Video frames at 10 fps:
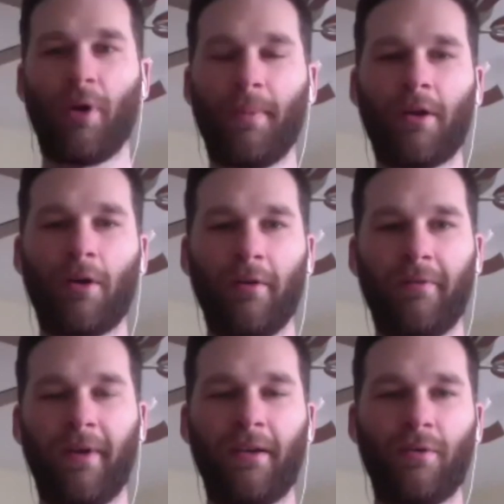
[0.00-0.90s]
be called
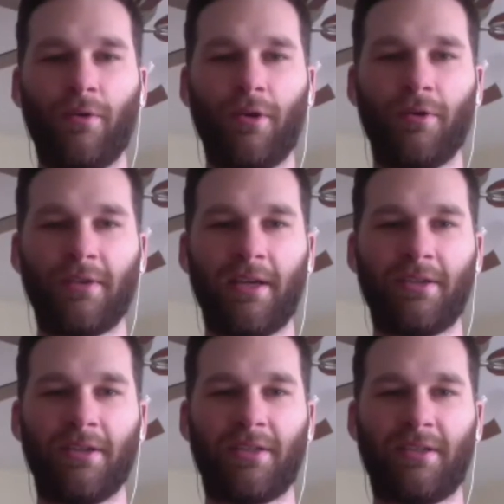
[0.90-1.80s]
FedCoin, or is that
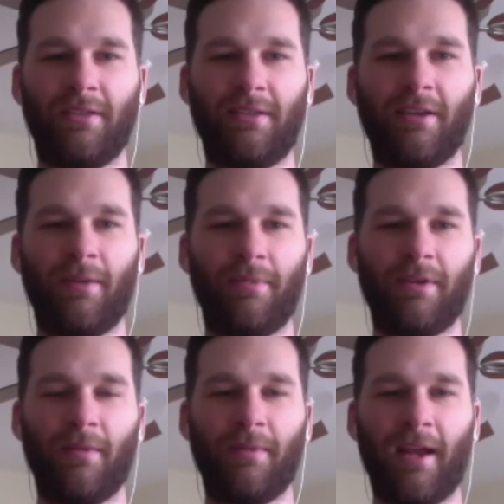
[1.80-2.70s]
just a dumb
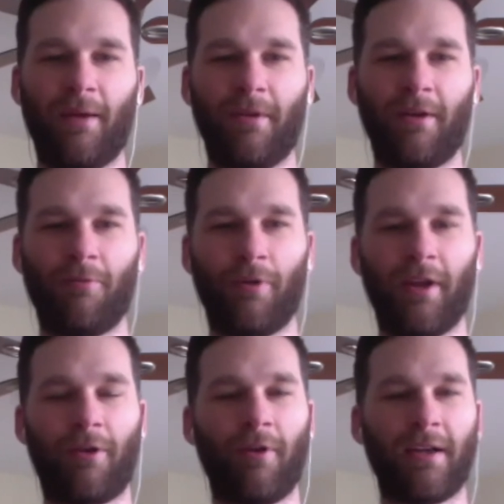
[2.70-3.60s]
name? Will
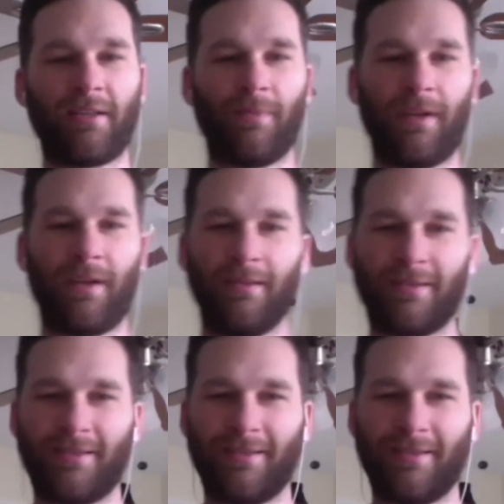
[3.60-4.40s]
they create something else?